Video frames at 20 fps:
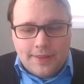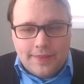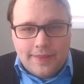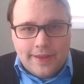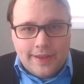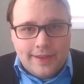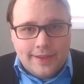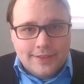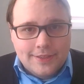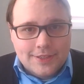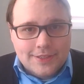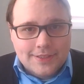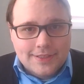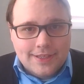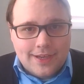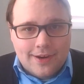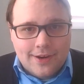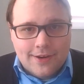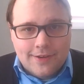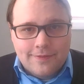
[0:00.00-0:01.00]
They
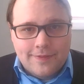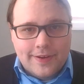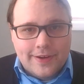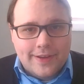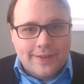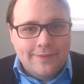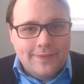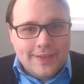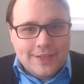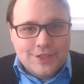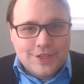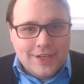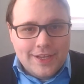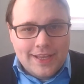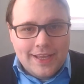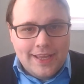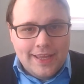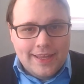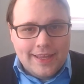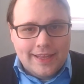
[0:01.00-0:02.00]
just are very
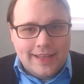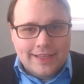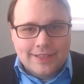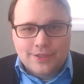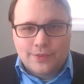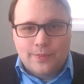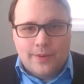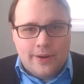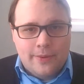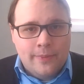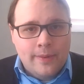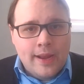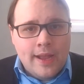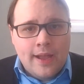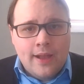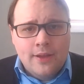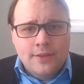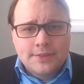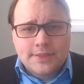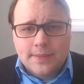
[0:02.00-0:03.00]
fidgety. They like to run
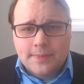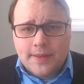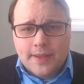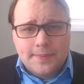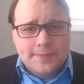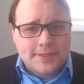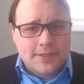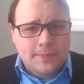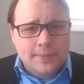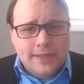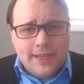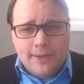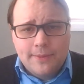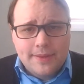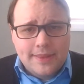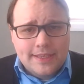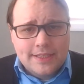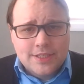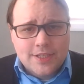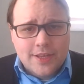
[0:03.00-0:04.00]
around. Sometimes they'll play
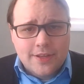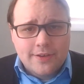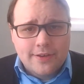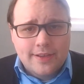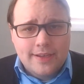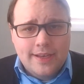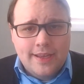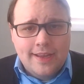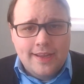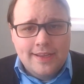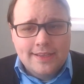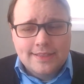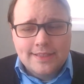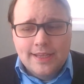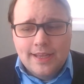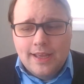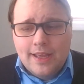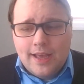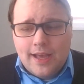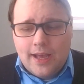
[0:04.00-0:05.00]
with each other at night,
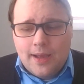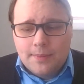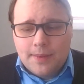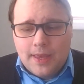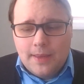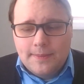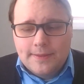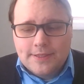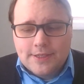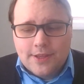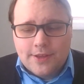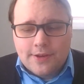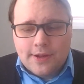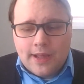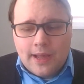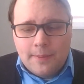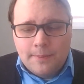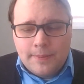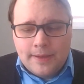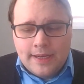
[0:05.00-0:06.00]
keep each other
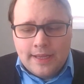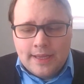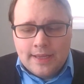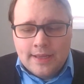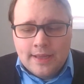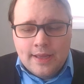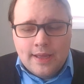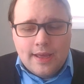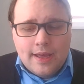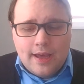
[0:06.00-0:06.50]
company.